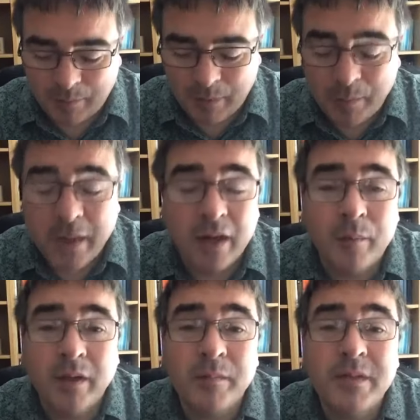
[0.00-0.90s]
They made it
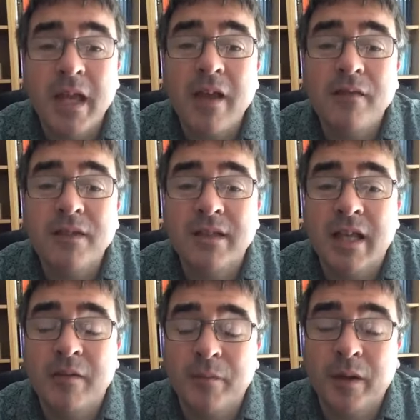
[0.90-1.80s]
about themselves instead
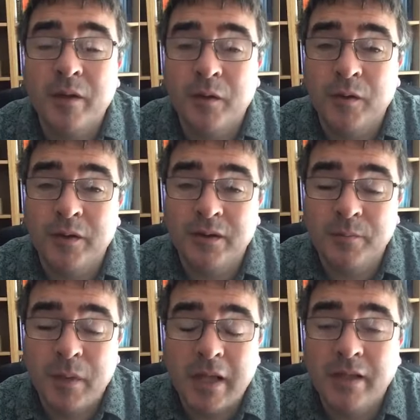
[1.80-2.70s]
of about God
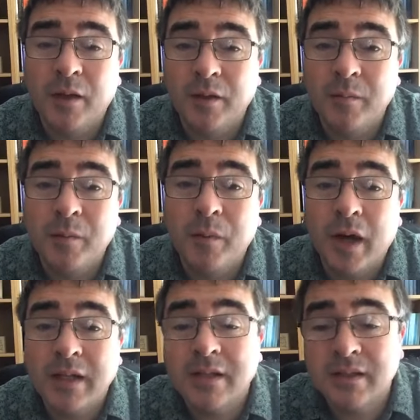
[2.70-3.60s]
and paid the ultimate
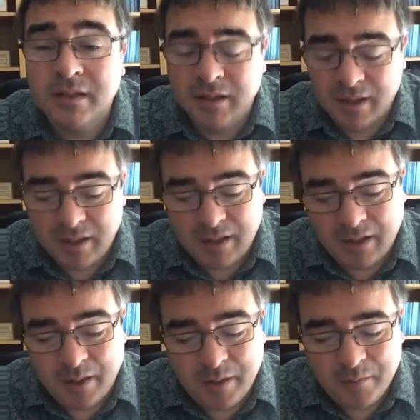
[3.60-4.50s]
price.
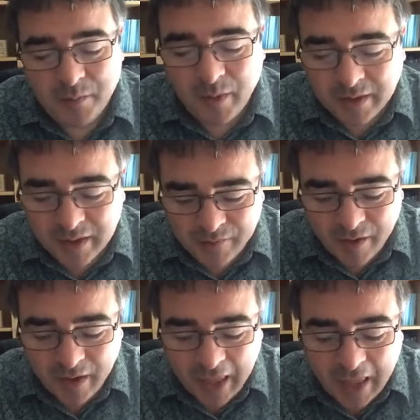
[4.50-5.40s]
But right at the
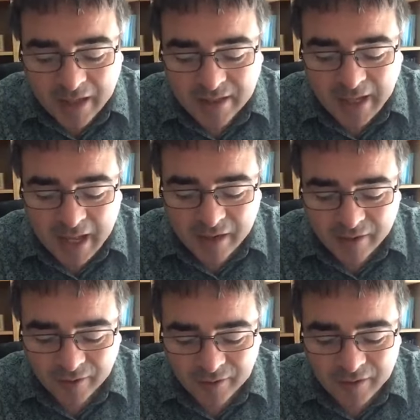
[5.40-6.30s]
very end, again,
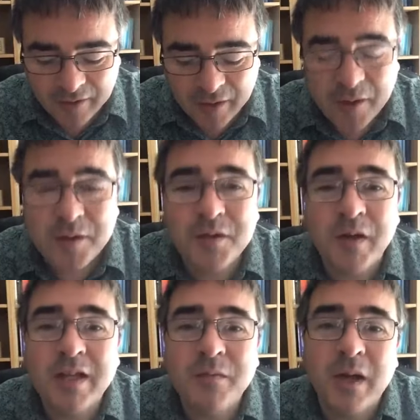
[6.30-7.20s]
another
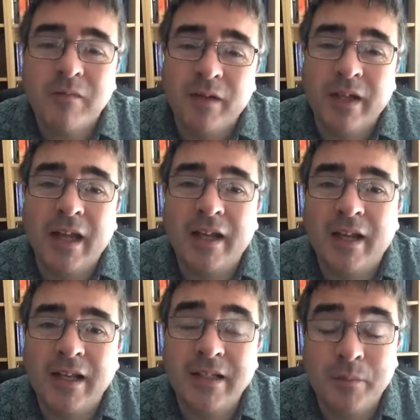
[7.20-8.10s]
strange way of looking at it,
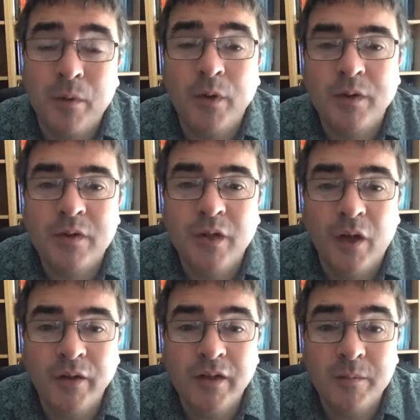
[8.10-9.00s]
as the apostles
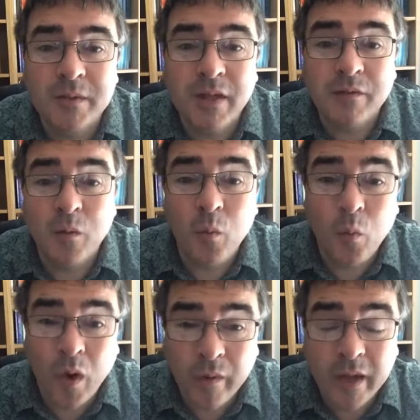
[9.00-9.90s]
counted themselves
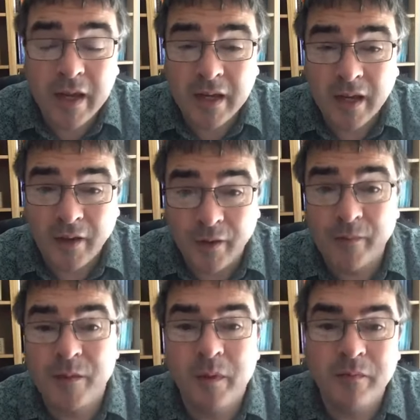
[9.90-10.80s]
worthy
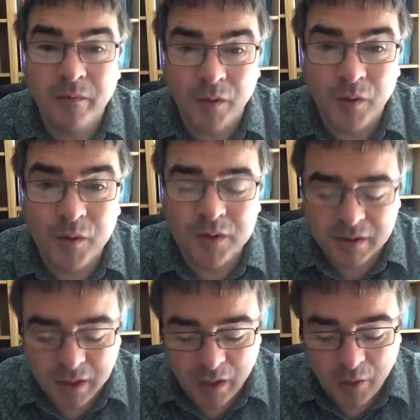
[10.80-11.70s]
enough to be flogged,
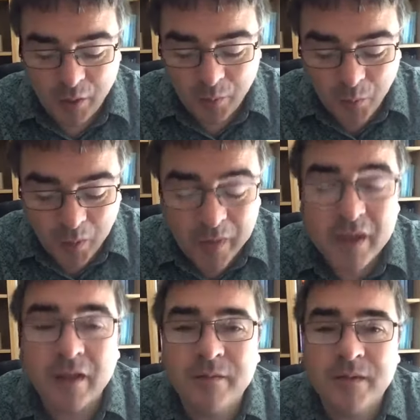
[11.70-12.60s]
worthy
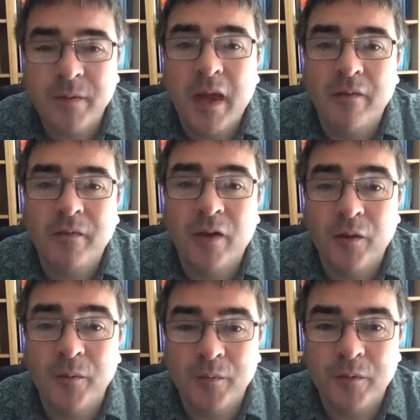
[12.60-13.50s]
enough to have
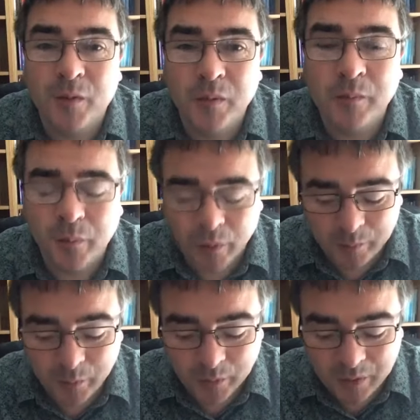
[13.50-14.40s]
trouble brought
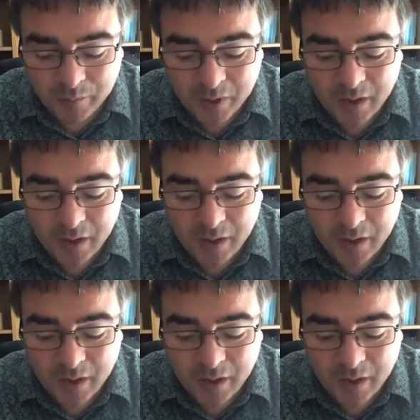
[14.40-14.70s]
upon them